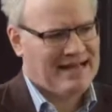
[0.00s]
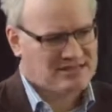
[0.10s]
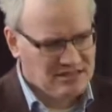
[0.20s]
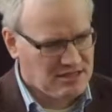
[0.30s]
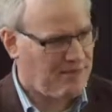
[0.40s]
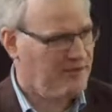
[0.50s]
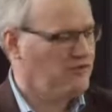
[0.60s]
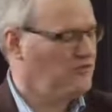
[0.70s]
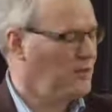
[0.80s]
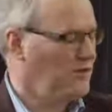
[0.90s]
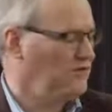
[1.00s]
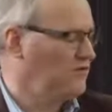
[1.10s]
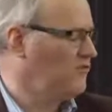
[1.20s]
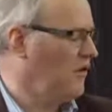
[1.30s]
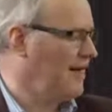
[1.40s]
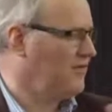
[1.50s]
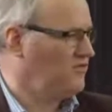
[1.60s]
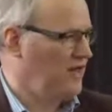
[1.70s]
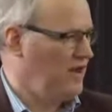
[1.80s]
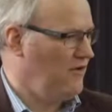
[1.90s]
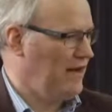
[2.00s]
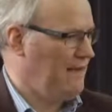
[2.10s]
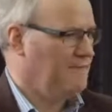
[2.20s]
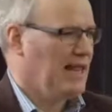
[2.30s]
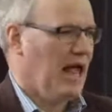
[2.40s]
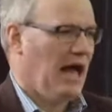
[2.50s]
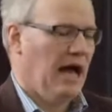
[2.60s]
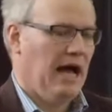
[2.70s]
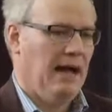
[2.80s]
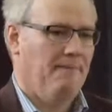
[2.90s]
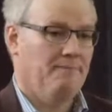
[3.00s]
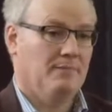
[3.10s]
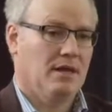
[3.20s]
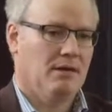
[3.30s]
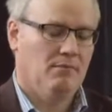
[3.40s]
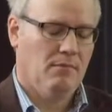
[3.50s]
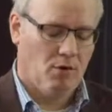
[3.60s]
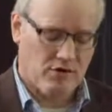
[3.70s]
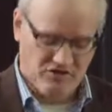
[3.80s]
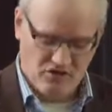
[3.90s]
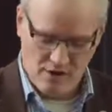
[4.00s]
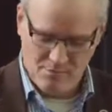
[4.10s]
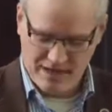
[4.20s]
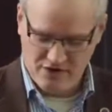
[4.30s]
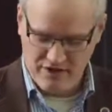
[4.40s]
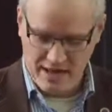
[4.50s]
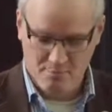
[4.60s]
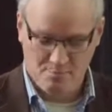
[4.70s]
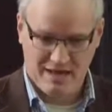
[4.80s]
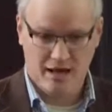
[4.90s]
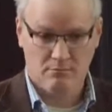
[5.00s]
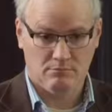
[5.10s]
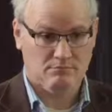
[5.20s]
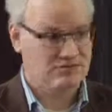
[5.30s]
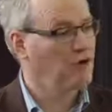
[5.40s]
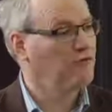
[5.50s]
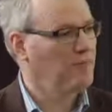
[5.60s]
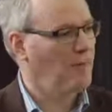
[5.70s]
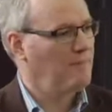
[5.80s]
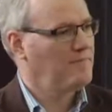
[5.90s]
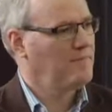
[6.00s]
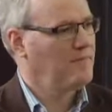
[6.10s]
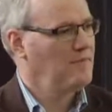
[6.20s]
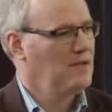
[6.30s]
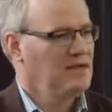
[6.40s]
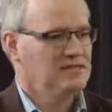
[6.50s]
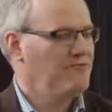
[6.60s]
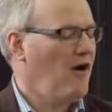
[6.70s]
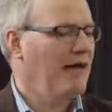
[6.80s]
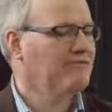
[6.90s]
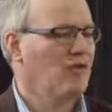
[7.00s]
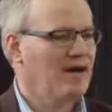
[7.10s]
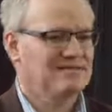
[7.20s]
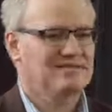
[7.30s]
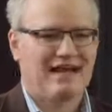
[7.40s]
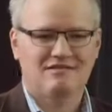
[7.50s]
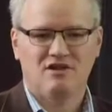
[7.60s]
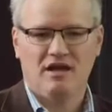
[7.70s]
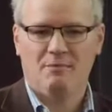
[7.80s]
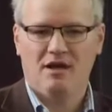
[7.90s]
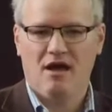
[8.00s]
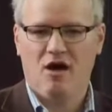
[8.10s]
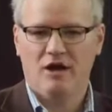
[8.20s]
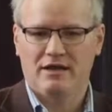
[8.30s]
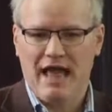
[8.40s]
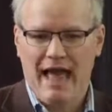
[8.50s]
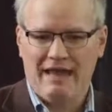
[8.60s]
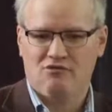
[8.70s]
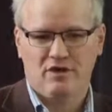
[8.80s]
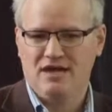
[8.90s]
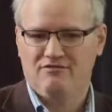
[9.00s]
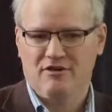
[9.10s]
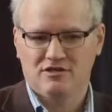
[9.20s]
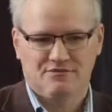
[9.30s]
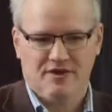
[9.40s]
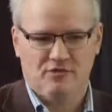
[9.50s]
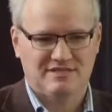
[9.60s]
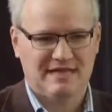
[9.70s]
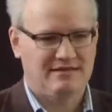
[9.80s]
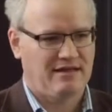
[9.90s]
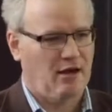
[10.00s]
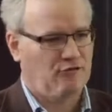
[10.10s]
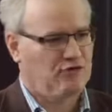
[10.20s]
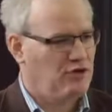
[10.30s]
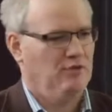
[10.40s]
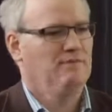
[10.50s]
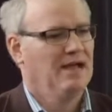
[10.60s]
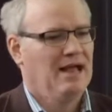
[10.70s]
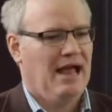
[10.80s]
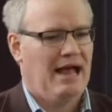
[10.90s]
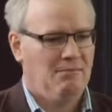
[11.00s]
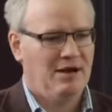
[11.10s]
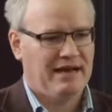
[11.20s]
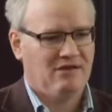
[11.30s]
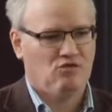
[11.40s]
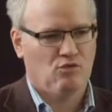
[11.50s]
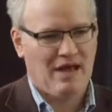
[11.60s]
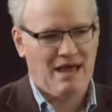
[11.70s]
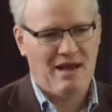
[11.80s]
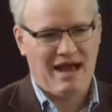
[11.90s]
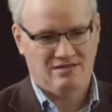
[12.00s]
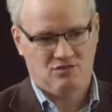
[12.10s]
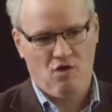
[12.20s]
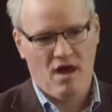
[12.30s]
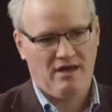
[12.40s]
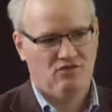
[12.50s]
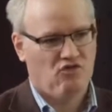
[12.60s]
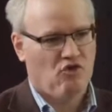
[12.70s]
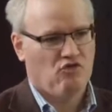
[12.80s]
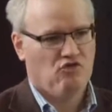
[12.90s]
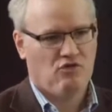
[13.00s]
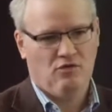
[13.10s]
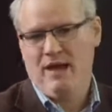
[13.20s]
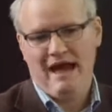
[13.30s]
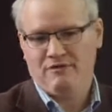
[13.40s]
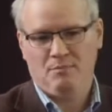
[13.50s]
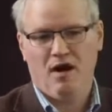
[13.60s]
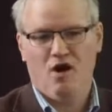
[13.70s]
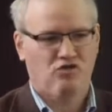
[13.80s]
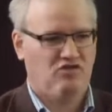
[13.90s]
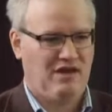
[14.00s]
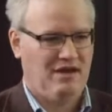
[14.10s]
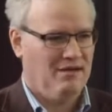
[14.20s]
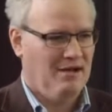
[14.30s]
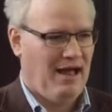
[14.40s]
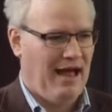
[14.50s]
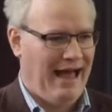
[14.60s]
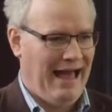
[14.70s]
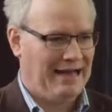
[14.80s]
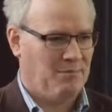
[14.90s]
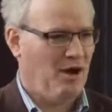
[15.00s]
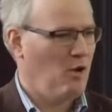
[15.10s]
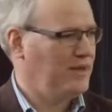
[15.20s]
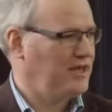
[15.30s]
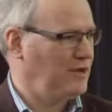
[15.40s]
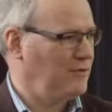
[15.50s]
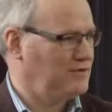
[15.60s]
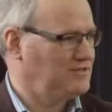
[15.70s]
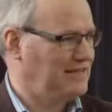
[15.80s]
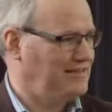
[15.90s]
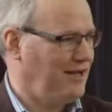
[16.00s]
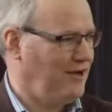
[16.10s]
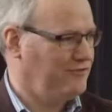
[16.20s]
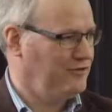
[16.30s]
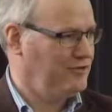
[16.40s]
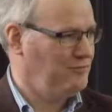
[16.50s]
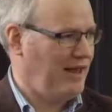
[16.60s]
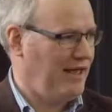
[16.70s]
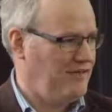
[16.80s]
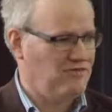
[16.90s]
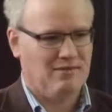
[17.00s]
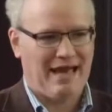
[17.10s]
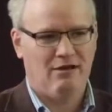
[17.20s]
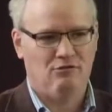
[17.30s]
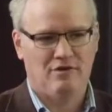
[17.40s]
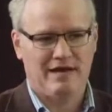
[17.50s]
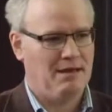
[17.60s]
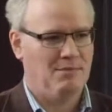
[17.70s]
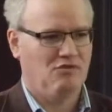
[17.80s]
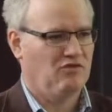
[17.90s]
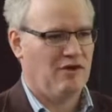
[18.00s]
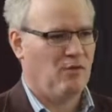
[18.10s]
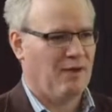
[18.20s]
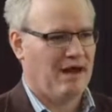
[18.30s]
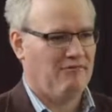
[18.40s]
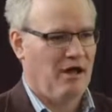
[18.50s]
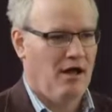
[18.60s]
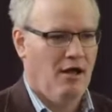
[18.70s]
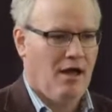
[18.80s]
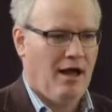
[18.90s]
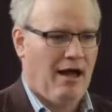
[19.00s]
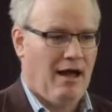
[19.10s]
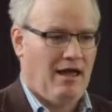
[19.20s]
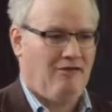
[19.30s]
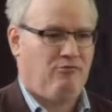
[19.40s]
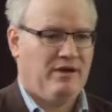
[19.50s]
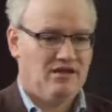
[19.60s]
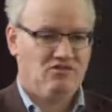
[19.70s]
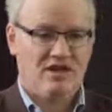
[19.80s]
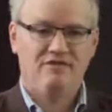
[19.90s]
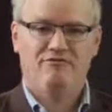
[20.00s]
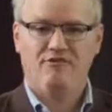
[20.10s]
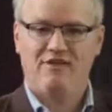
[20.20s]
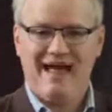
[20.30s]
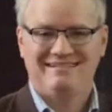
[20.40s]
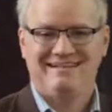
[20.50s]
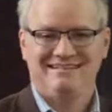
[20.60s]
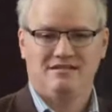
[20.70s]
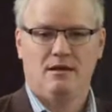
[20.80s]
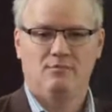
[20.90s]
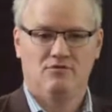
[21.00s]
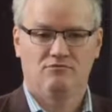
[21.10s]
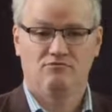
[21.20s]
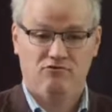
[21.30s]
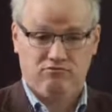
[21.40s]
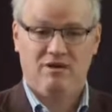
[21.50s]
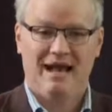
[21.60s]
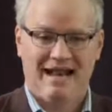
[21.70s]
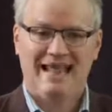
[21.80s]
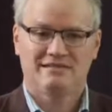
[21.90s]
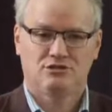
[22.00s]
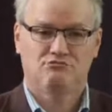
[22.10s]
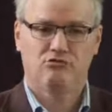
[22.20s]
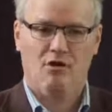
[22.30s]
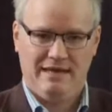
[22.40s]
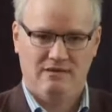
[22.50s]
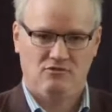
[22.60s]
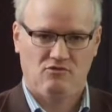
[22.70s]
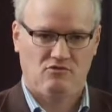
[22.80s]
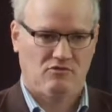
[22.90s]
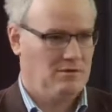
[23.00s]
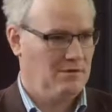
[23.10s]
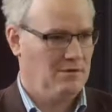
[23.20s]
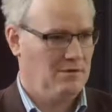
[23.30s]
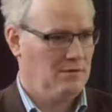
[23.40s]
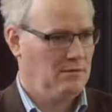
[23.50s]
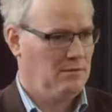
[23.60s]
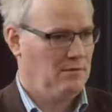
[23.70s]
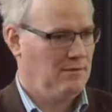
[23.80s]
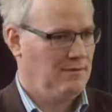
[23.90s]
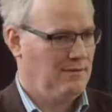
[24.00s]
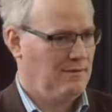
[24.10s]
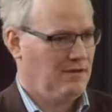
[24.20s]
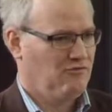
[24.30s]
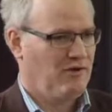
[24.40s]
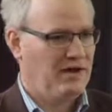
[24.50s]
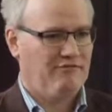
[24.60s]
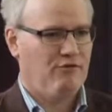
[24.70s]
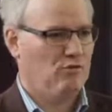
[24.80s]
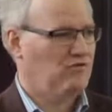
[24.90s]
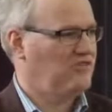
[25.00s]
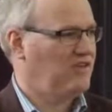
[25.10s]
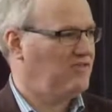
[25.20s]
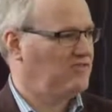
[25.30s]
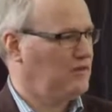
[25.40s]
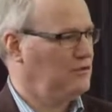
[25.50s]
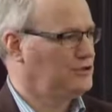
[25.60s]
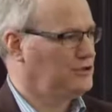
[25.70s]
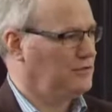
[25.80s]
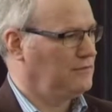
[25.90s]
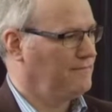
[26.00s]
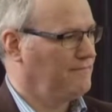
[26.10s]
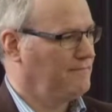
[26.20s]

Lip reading: actually some of the disputes that rights theory on its own may create become solvable. So if I have the right to sit outside in my garden and read philosophy on a Saturday afternoon, and my next door neighbour has a right to have a party and a barbecue on a Saturday afternoon and play some loud reggae music or whatever, if we conceive of that in terms of a clash of rights, it's very difficult to see a solution.